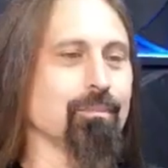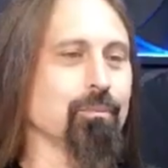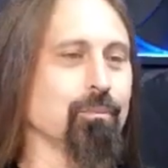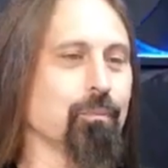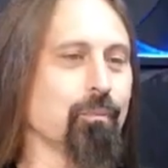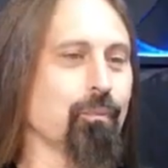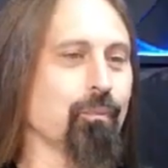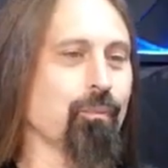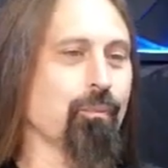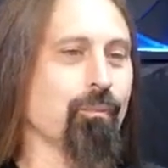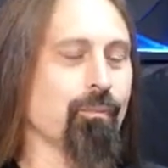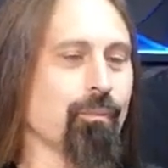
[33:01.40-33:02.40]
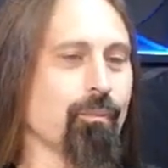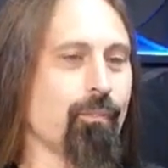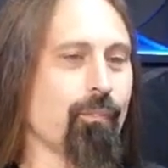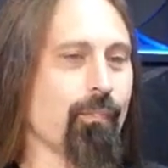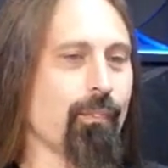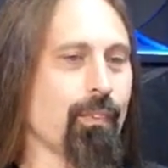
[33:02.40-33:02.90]

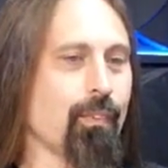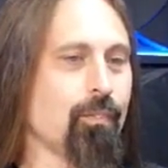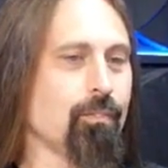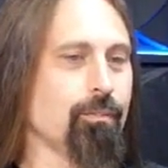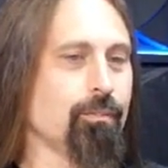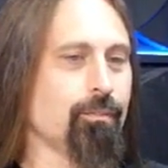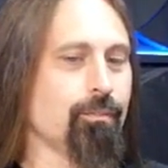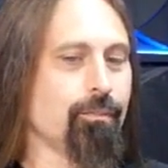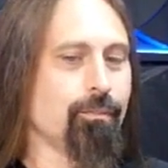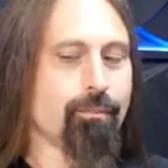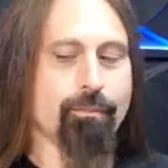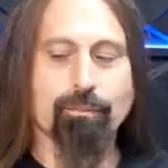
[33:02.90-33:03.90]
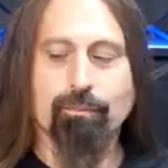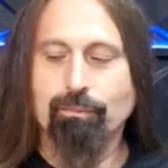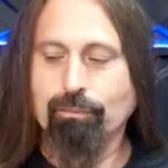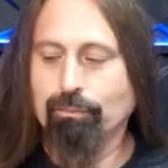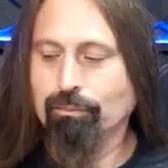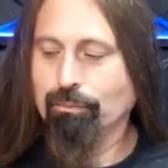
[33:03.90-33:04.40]

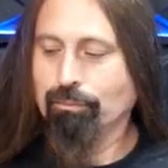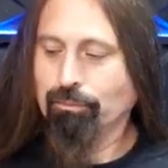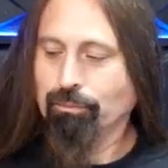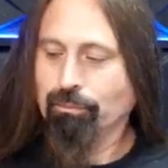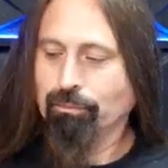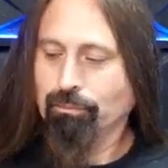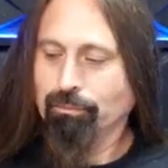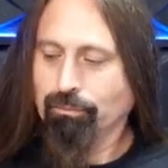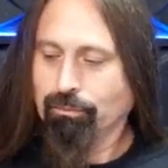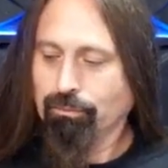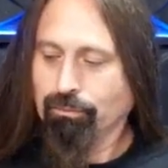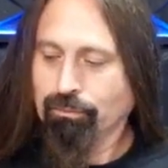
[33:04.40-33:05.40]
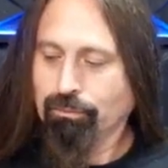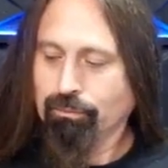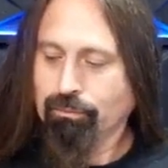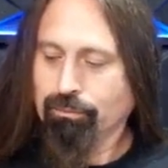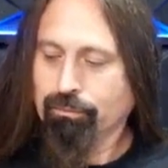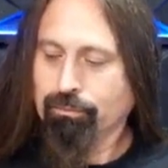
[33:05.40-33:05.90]

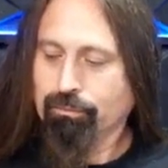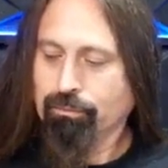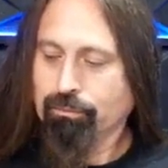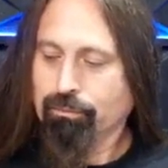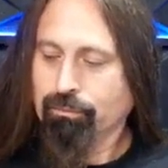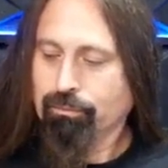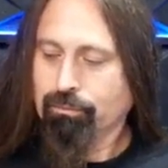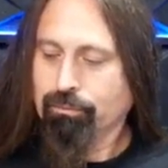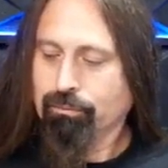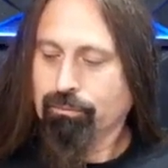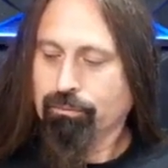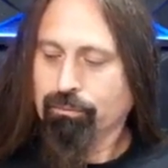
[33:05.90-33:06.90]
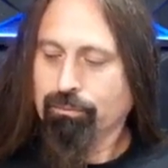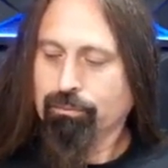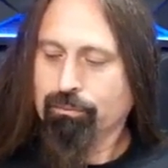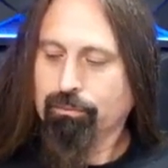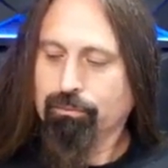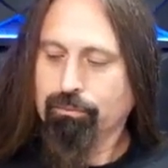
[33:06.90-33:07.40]

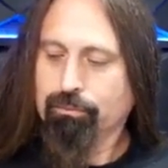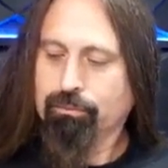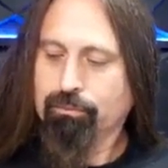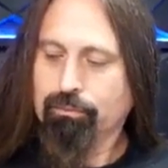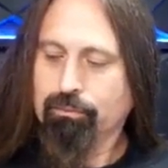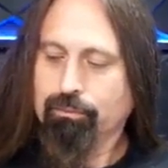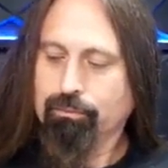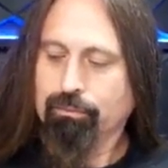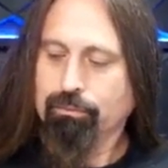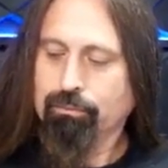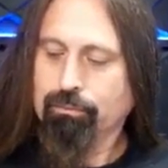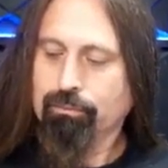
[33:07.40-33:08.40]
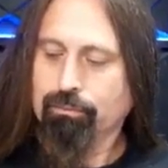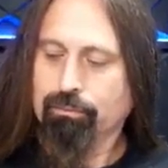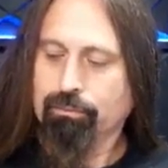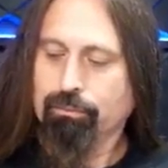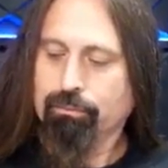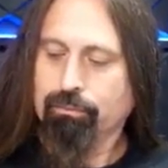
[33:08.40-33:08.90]

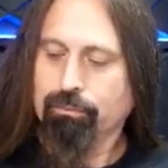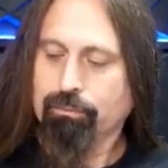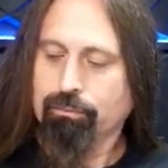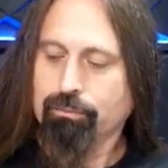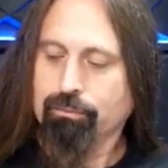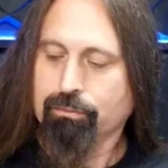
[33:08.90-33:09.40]
(not speaking)